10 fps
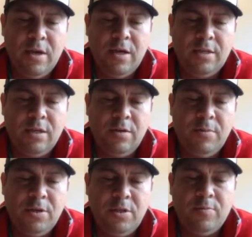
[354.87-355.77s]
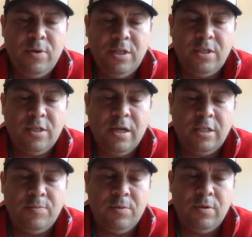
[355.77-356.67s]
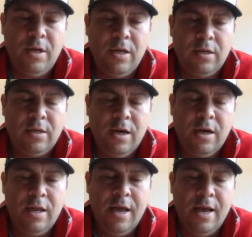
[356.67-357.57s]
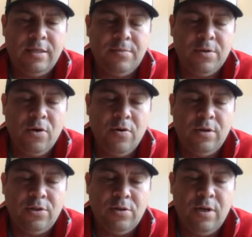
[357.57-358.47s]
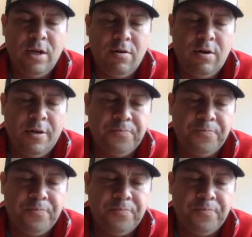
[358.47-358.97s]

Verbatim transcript: He's on a mission to preach the gospel, and God has him going to a certain area.